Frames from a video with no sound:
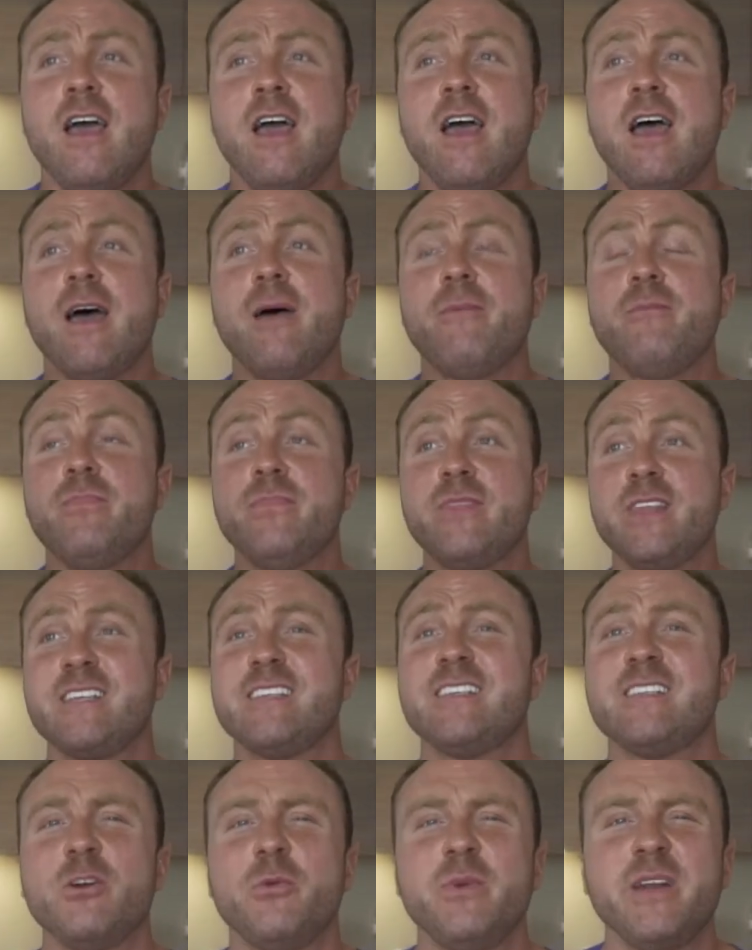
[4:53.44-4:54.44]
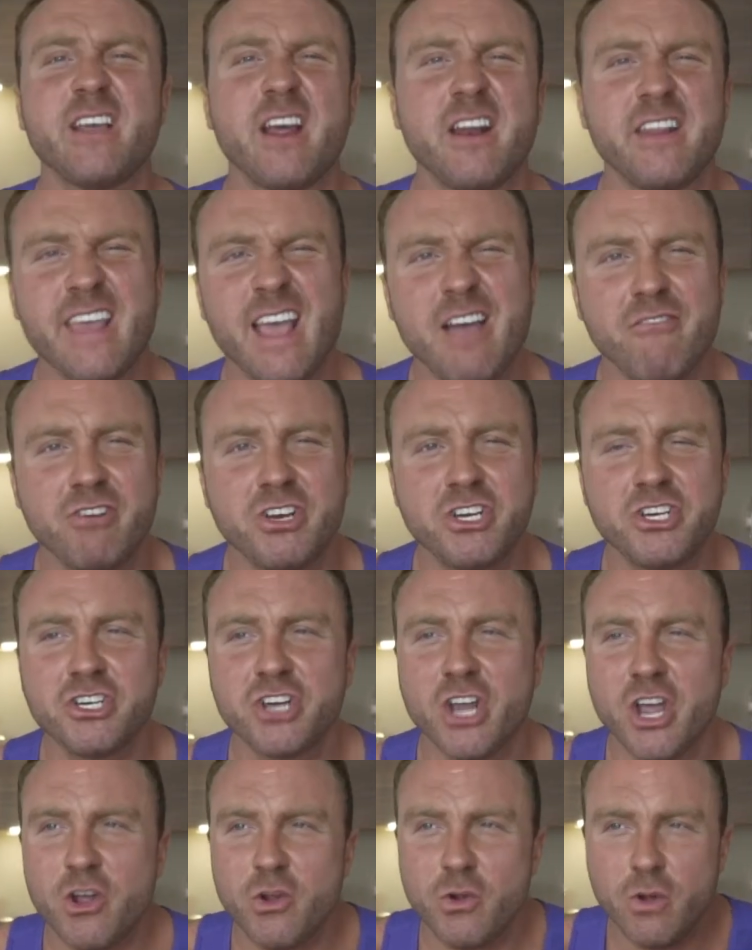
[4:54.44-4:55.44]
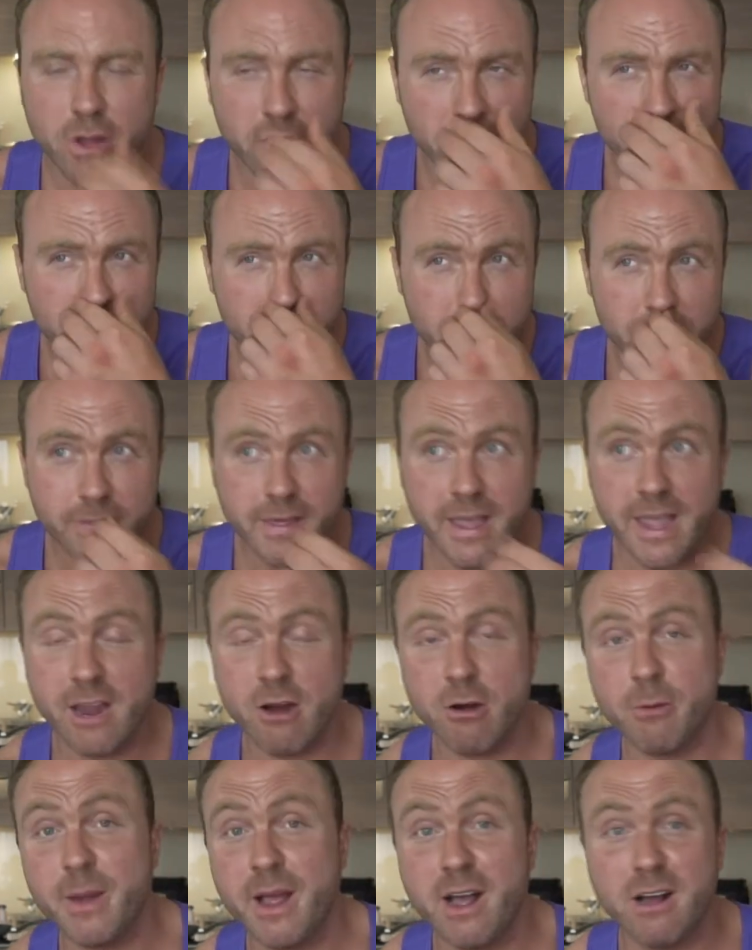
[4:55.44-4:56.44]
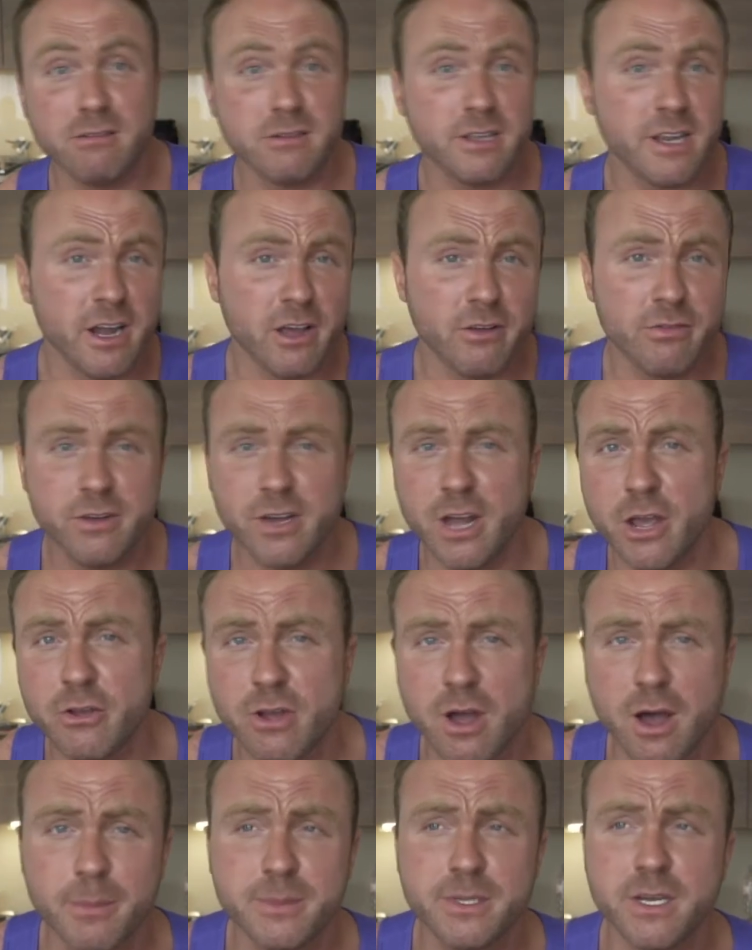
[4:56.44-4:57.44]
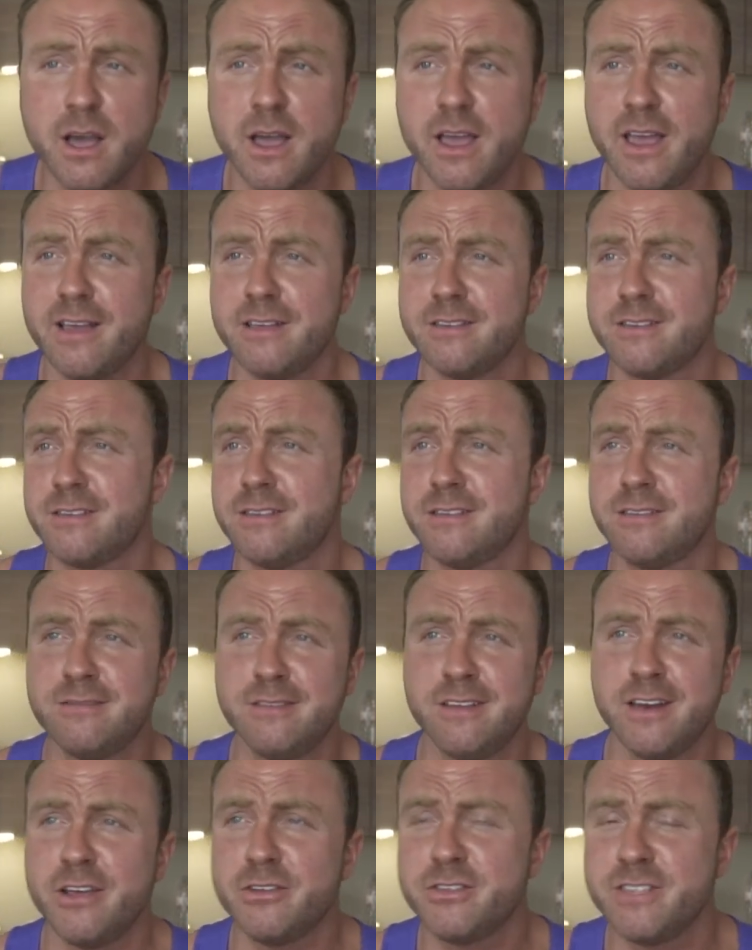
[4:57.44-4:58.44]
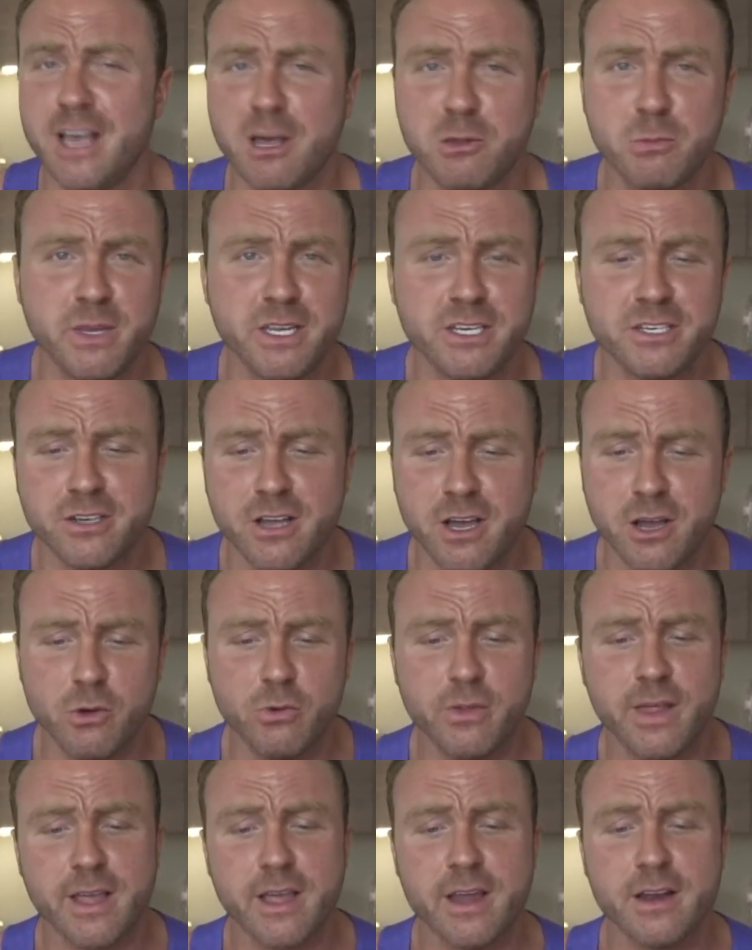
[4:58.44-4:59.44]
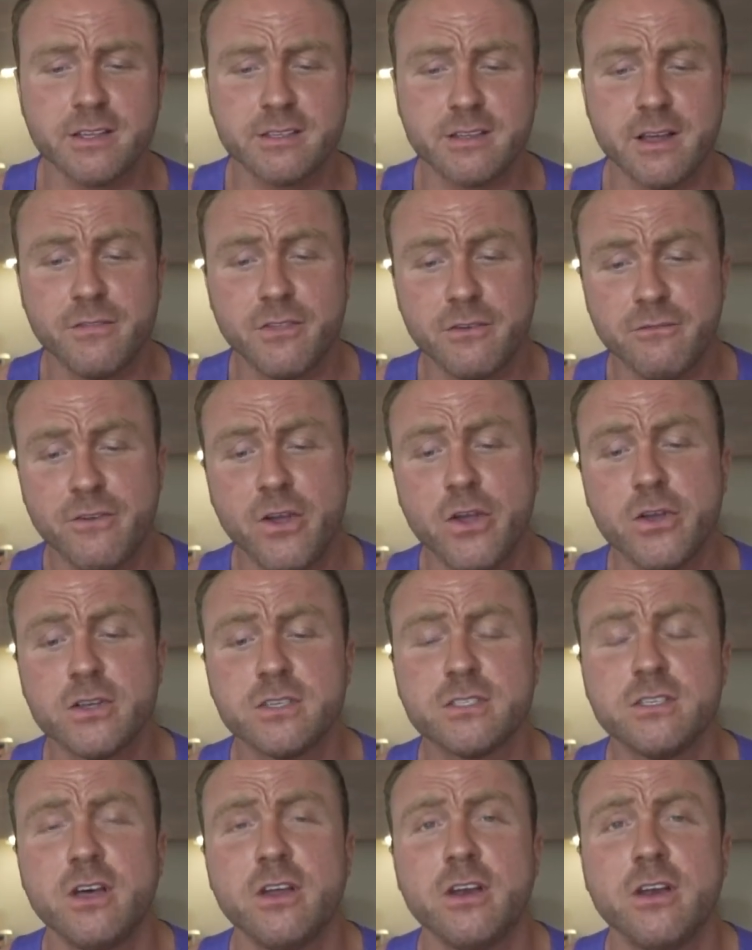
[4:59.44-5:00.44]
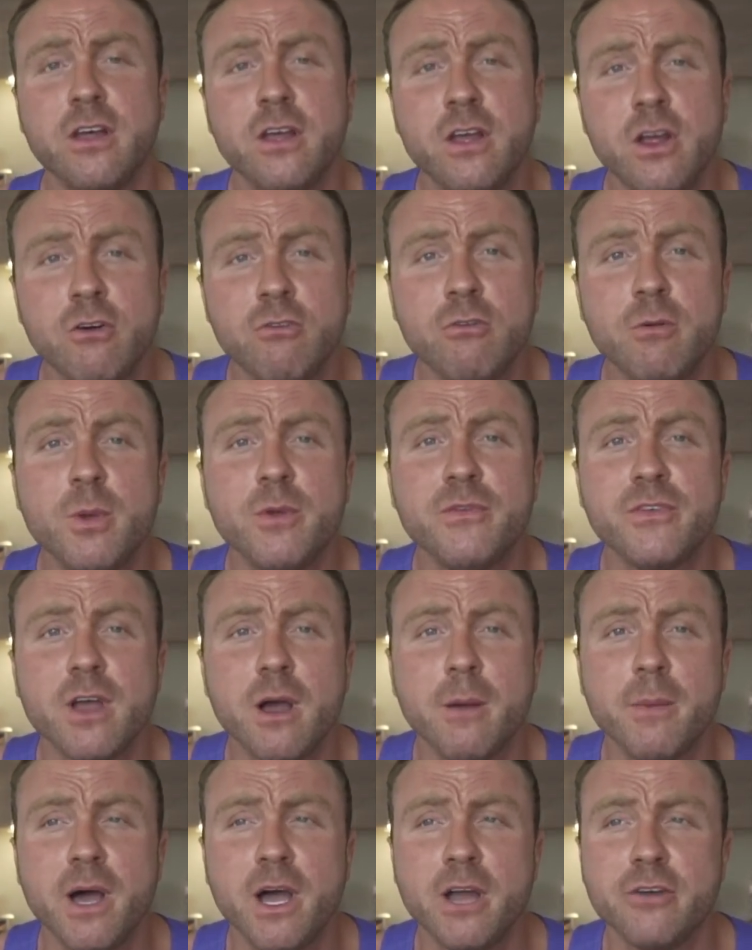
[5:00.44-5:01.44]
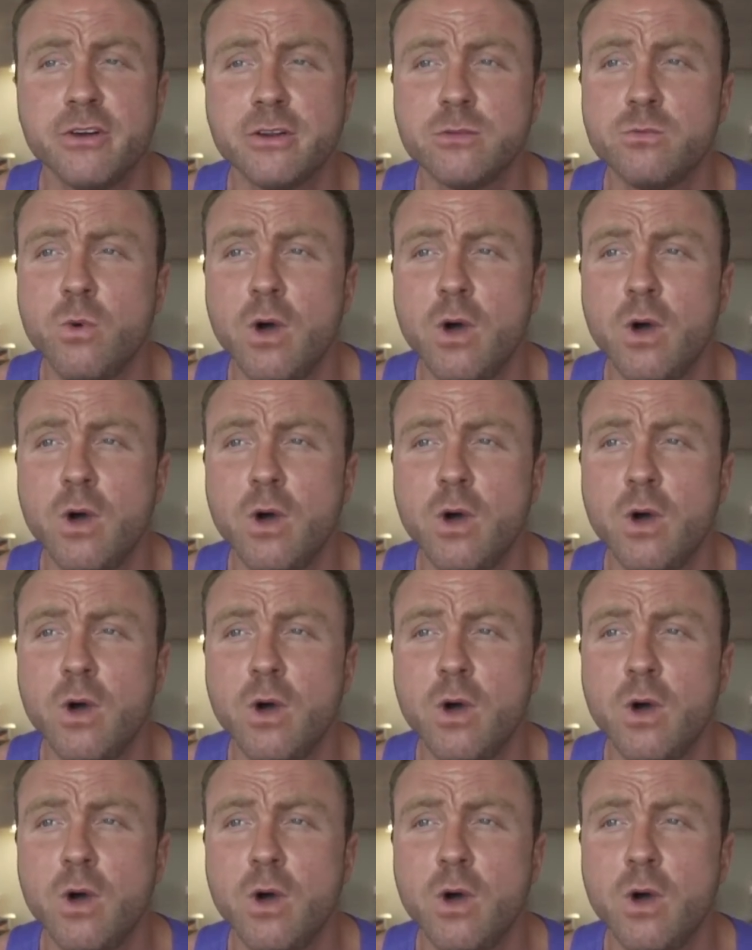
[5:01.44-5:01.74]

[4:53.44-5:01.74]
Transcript: This is normally kind of the average Joe. they hear about, you know, no carb diets, you know, South Beach diet, all that kind of stuff that focus on removing carbohydrates.